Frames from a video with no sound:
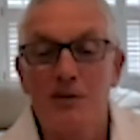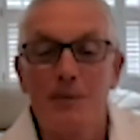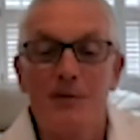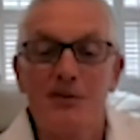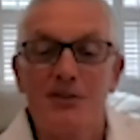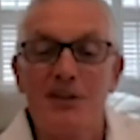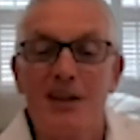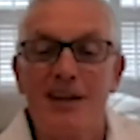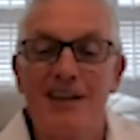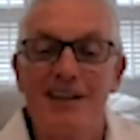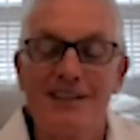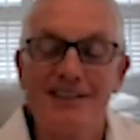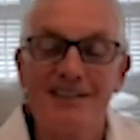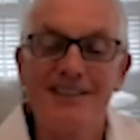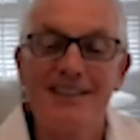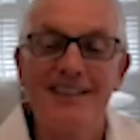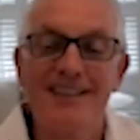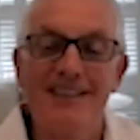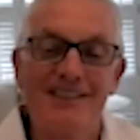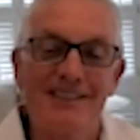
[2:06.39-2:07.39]
I'm excited to
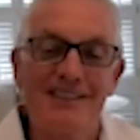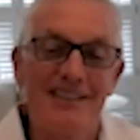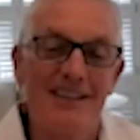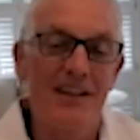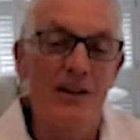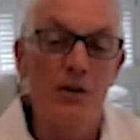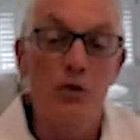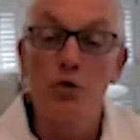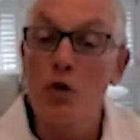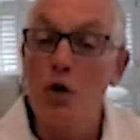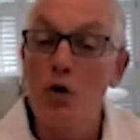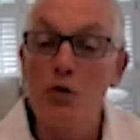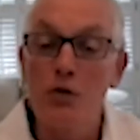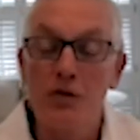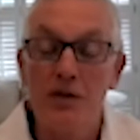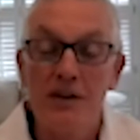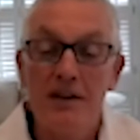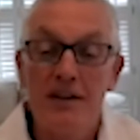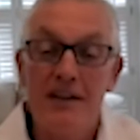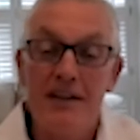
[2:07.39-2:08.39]
see this uh,
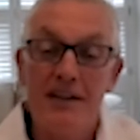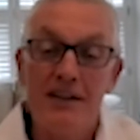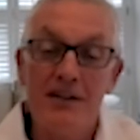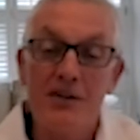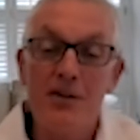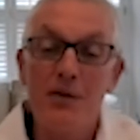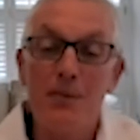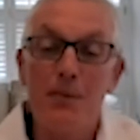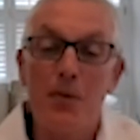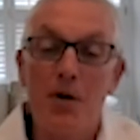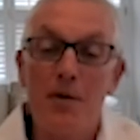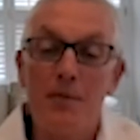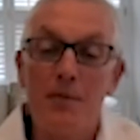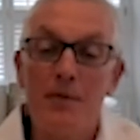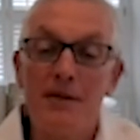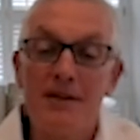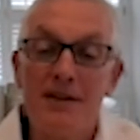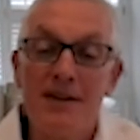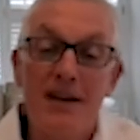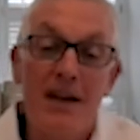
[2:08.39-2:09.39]
growth in the
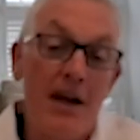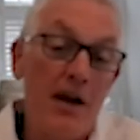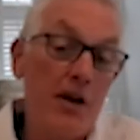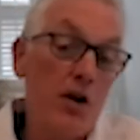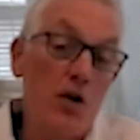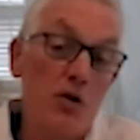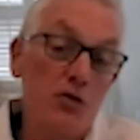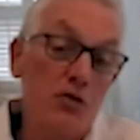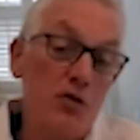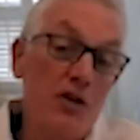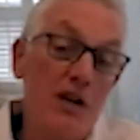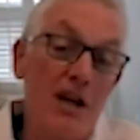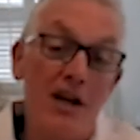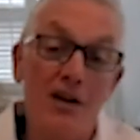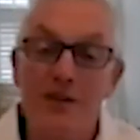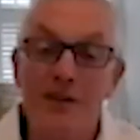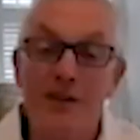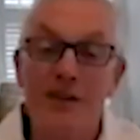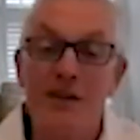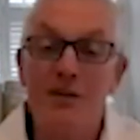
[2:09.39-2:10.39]
department and also
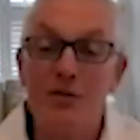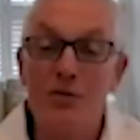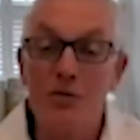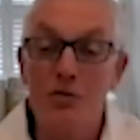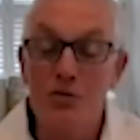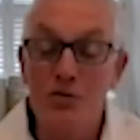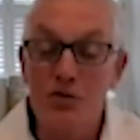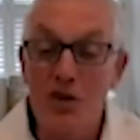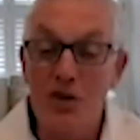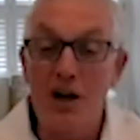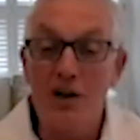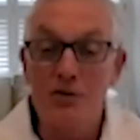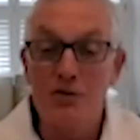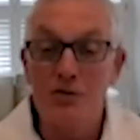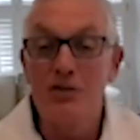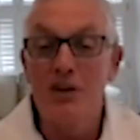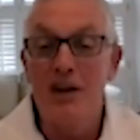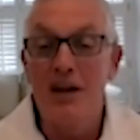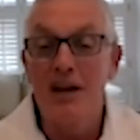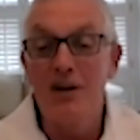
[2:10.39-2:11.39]
now to introduce
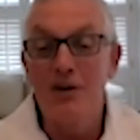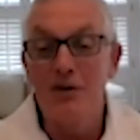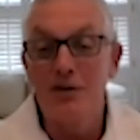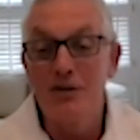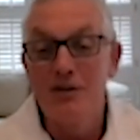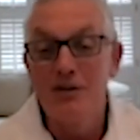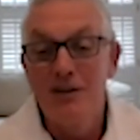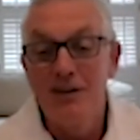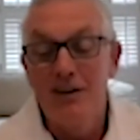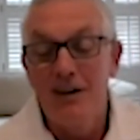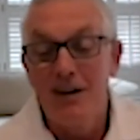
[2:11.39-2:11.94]
Dr. Taylor.